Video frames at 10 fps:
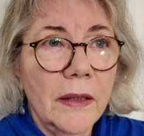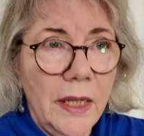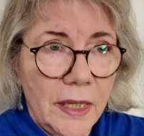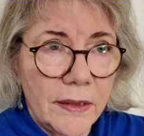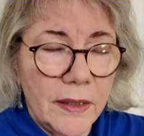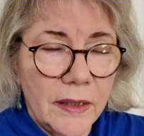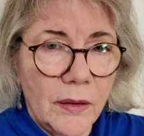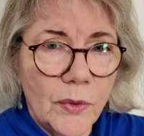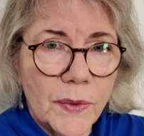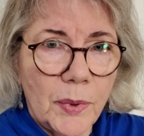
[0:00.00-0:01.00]
The next thing
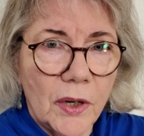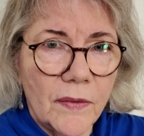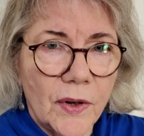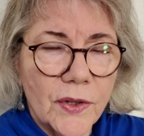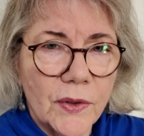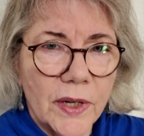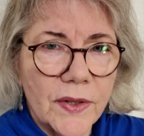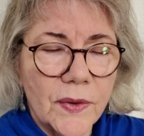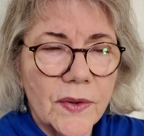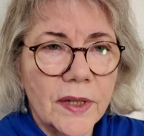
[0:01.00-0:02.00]
that was part of our
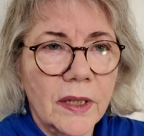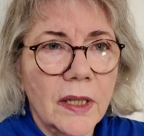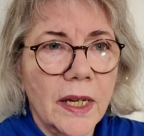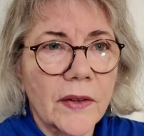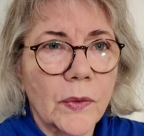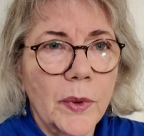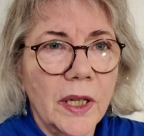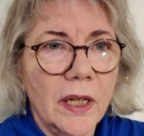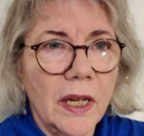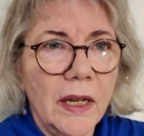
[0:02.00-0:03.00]
stressors in the last
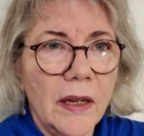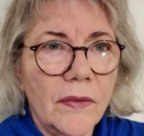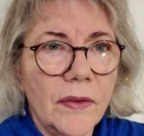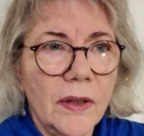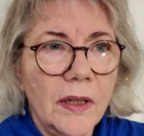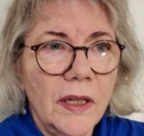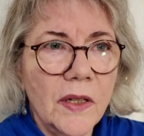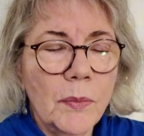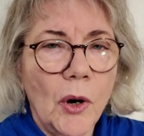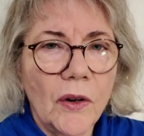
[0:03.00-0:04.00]
week and a half
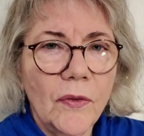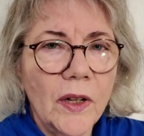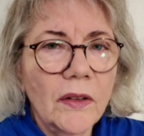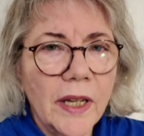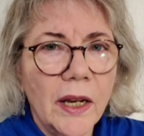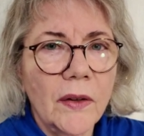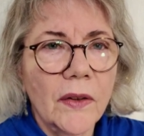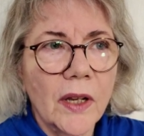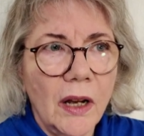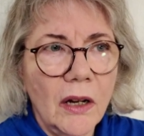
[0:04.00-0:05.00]
is Mark fell
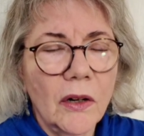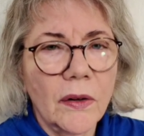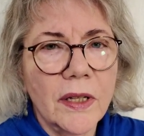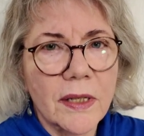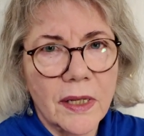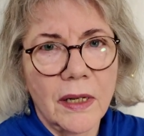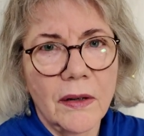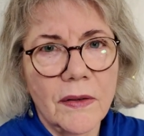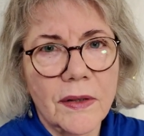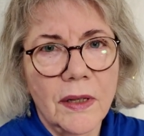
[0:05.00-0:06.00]
down the concrete
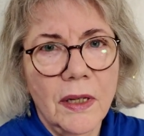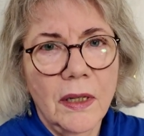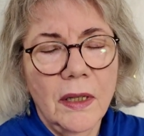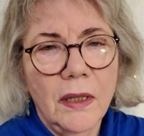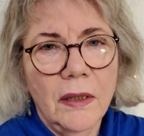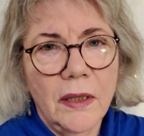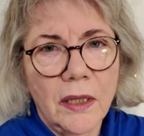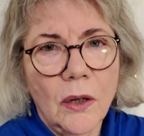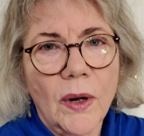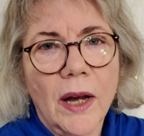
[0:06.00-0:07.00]
stairs
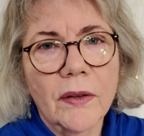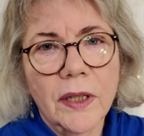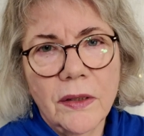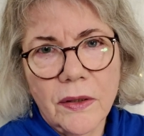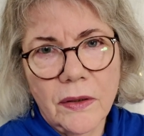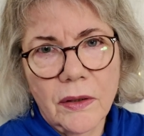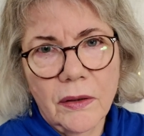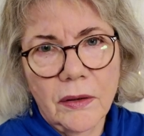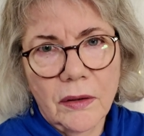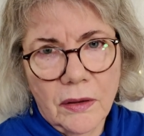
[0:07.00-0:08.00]
that go out into
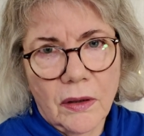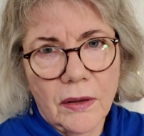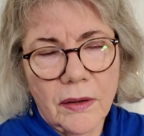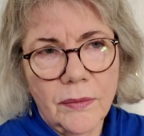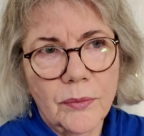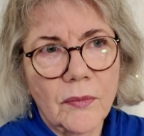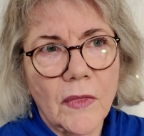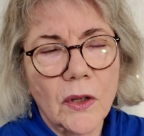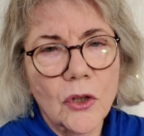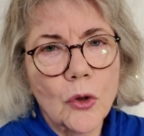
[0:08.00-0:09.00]
the garden
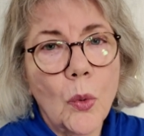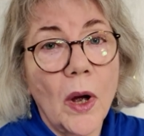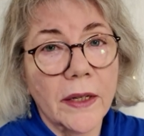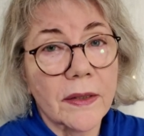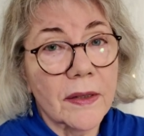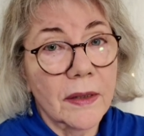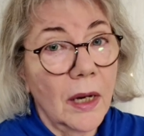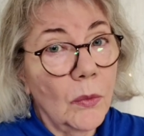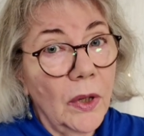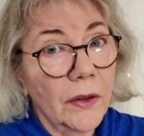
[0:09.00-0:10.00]
twice,
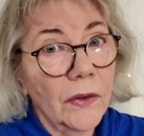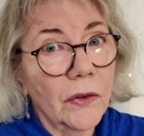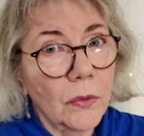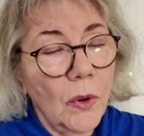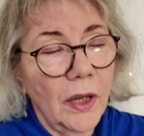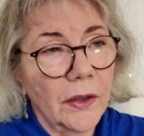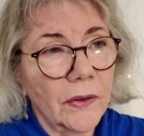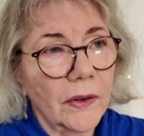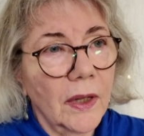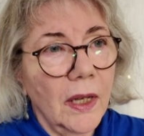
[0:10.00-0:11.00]
not once,
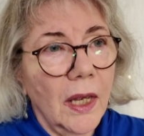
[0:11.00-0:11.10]
twice.